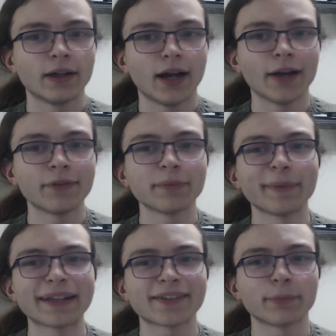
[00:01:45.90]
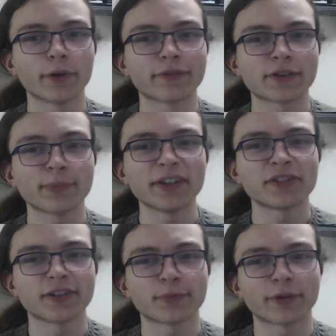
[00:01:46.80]
I've implemented both a
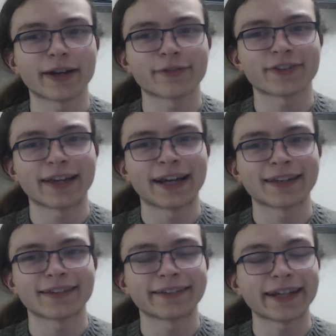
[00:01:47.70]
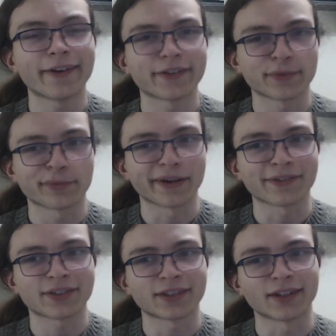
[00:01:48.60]
species prefs and a character
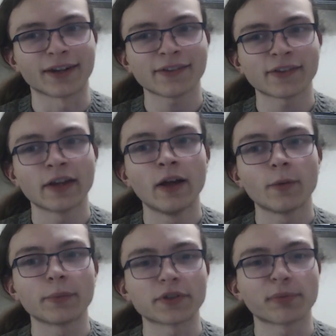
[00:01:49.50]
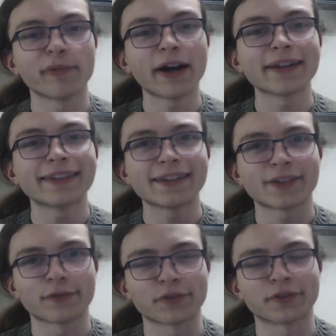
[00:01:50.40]
prefs class, which provide
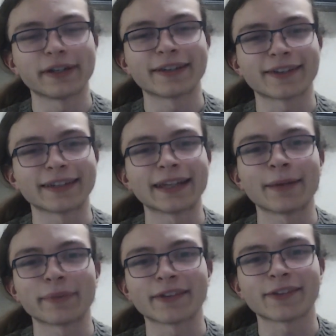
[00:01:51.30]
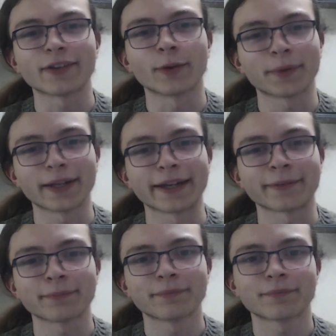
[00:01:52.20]
data for creating an NPC or
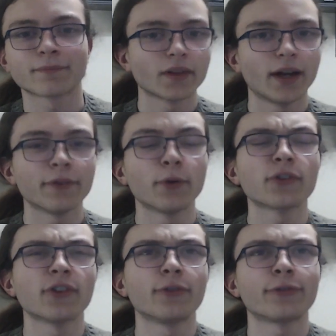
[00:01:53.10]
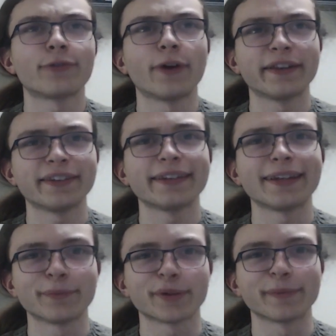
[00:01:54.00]
player. I've also
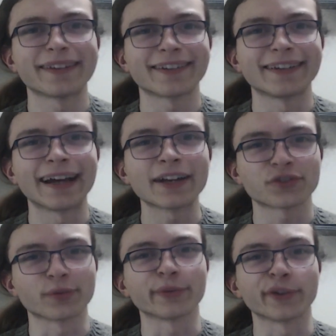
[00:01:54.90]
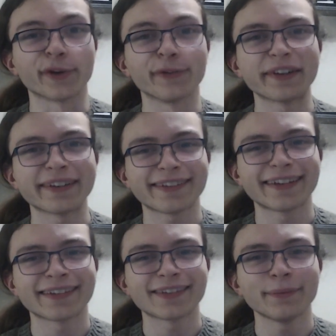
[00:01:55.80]
finally implemented an actual clothing
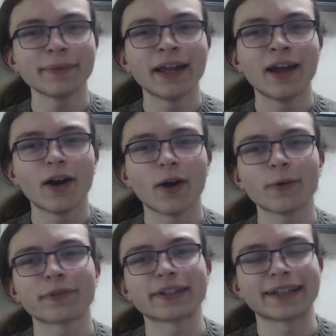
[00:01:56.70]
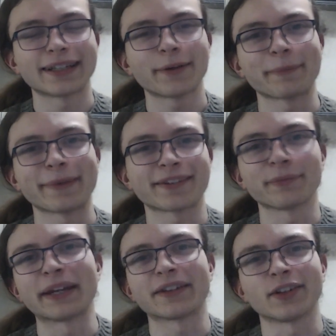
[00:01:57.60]
system, hopefully allowing me
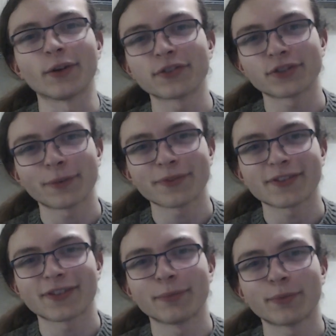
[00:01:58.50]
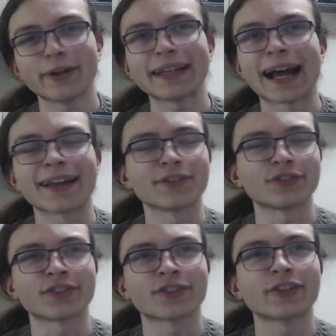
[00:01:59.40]
to make clothes shops at some point and
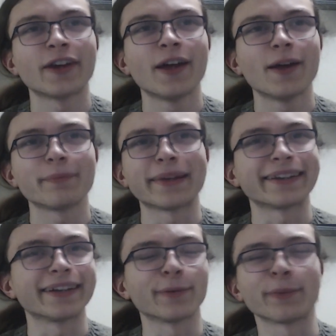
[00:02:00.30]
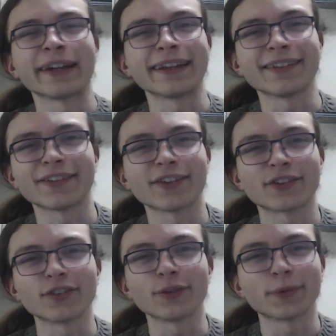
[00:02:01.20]
just making it way easier
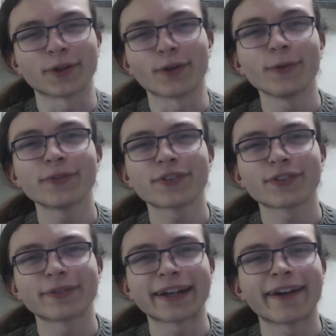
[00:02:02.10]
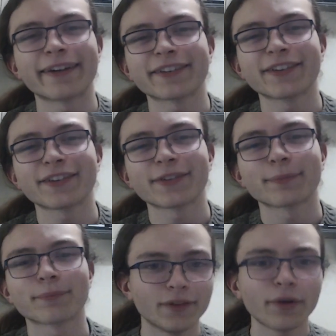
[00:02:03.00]
to do clothes for characters.
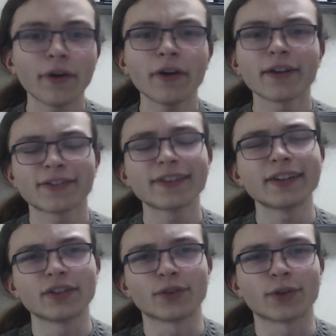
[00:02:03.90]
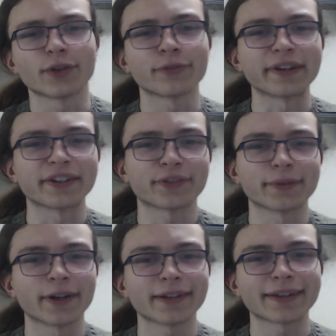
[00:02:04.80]
There are still a lot of things
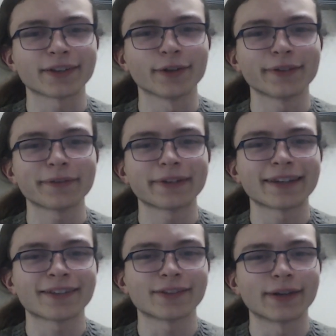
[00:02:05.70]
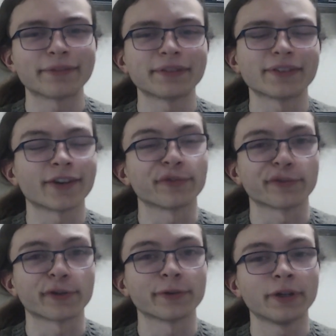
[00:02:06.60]
regarding clothing that I still haven't done
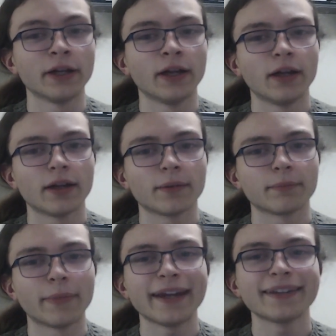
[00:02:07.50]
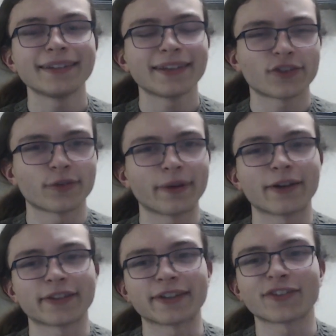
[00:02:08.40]
though, mainly
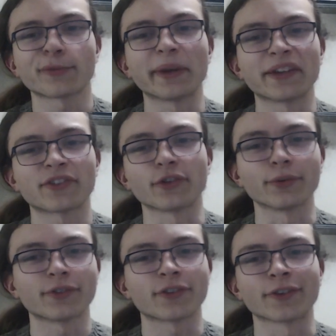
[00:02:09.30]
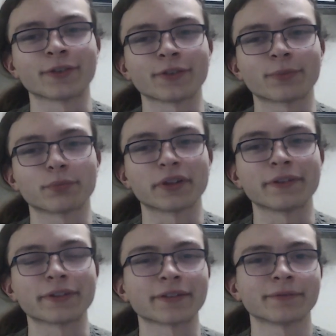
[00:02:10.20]
surrounding spacesuits and
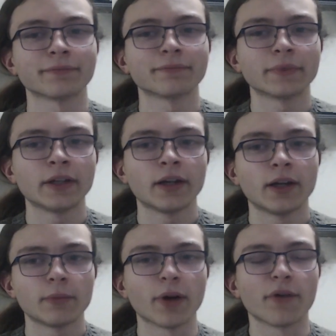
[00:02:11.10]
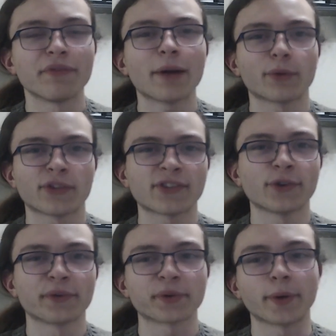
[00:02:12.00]
breathing. But that will
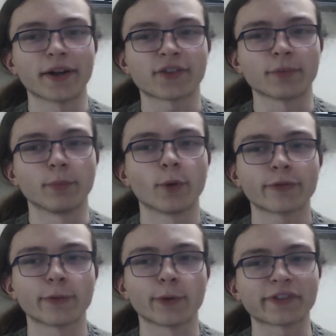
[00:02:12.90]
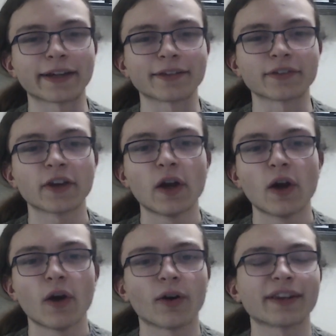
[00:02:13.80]
still require some more thought and,
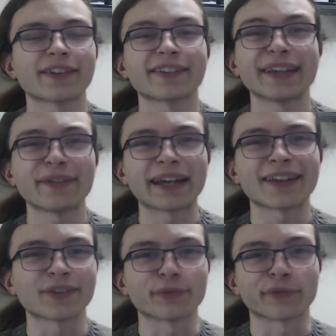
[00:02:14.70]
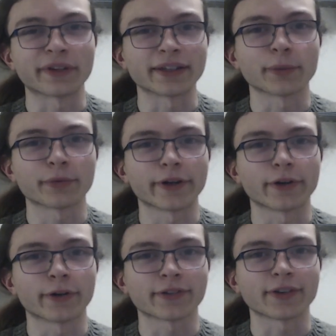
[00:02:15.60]
honestly, that isn't really a
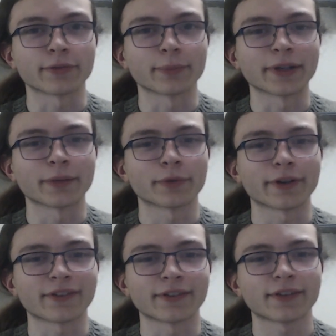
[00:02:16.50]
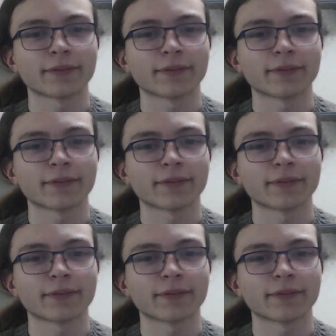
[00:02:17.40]
priority for me at present.